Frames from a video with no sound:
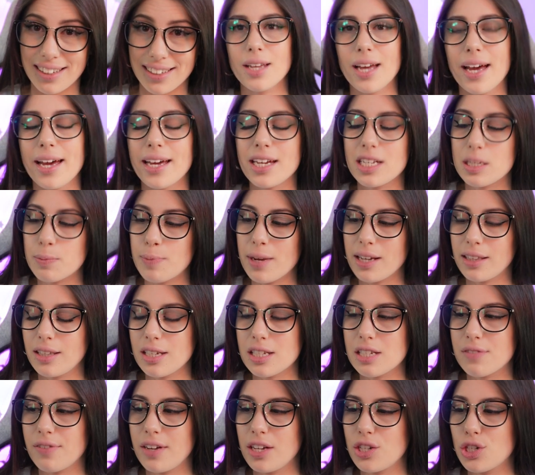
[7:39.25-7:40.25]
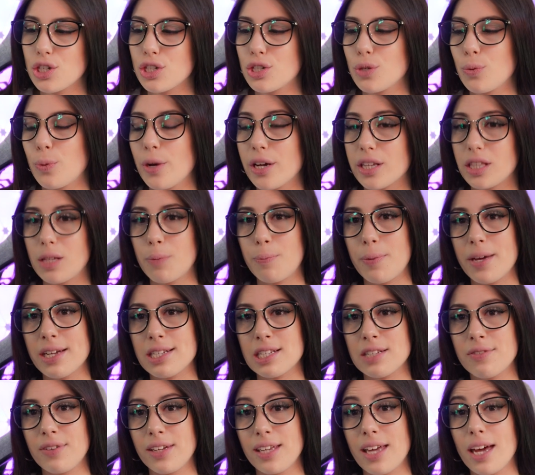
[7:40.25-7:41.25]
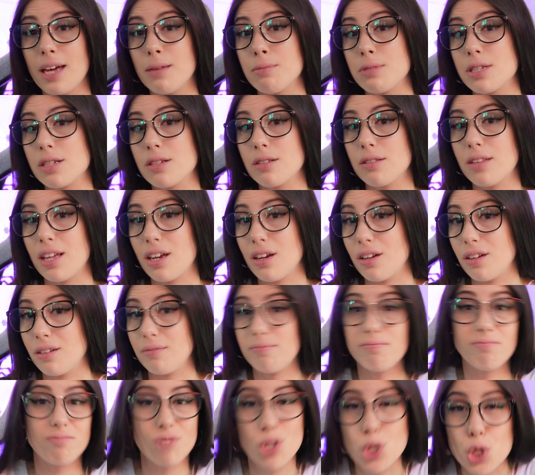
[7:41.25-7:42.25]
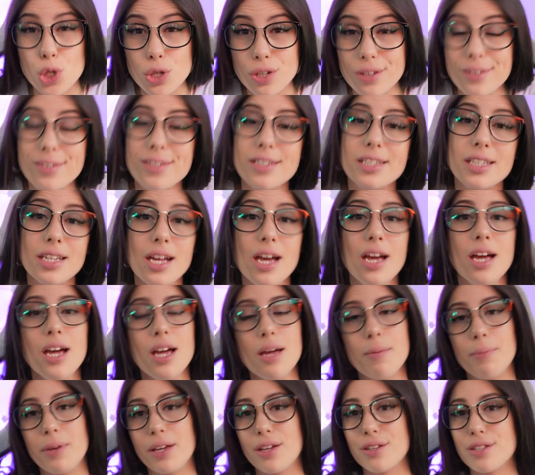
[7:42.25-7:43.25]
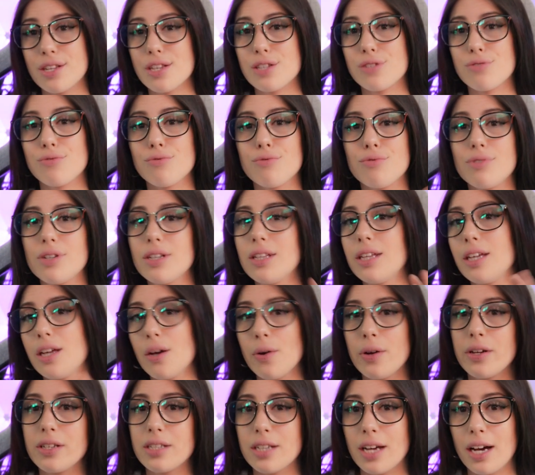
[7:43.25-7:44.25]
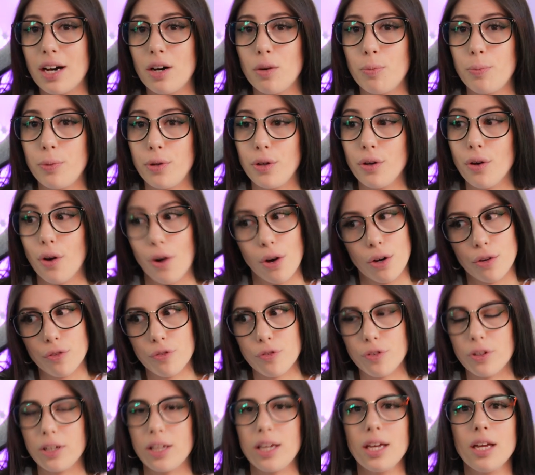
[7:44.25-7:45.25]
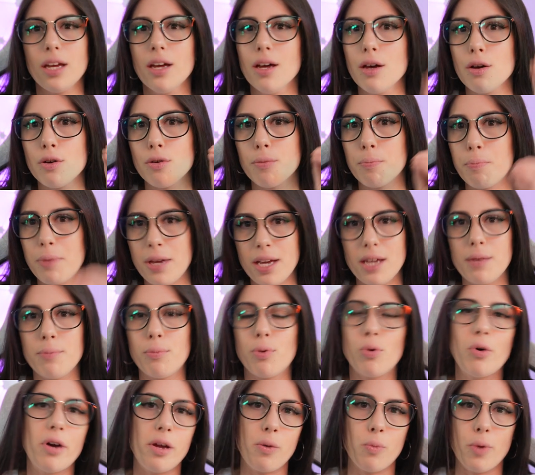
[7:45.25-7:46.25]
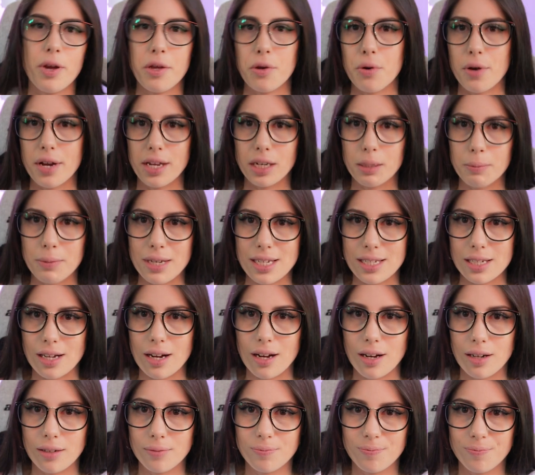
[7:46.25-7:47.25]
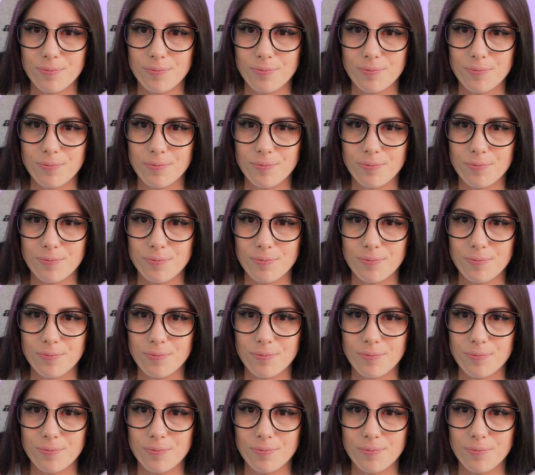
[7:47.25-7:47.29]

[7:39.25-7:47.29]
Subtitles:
I expect this feature to work the best for games that are shooters, because it's really going to help you, hopefully, pinpoint where your enemies are.